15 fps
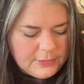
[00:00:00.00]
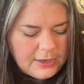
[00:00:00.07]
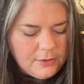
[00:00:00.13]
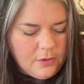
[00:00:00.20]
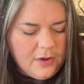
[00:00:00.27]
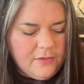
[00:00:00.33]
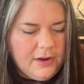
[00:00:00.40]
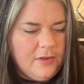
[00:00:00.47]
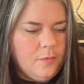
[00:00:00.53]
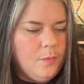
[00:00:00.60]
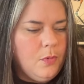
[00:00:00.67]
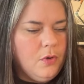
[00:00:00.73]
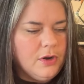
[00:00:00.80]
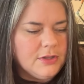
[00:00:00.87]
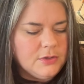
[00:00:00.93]
I don't have enough
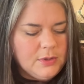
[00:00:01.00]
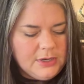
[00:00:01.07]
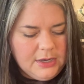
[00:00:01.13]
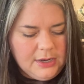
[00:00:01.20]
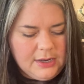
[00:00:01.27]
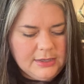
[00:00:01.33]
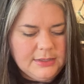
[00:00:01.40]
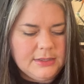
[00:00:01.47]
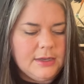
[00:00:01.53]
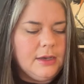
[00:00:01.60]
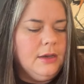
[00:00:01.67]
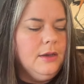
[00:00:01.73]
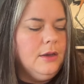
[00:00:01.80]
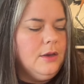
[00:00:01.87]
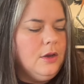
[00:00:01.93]
board, so I didn't get to
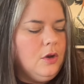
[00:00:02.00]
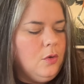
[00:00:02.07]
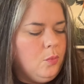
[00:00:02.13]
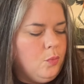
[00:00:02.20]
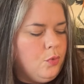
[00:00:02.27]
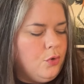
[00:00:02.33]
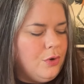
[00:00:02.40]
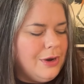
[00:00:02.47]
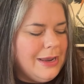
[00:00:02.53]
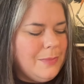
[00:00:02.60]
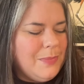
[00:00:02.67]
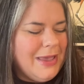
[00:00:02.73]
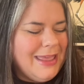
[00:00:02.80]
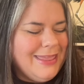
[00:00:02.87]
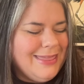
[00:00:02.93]

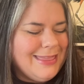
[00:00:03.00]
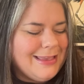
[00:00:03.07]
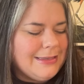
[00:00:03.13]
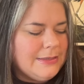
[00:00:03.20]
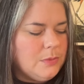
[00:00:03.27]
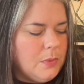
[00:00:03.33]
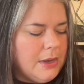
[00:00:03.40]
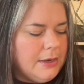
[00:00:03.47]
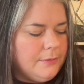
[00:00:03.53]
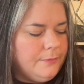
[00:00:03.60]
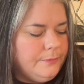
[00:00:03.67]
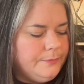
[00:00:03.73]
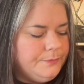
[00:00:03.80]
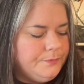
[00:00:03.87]
pre-pin this one.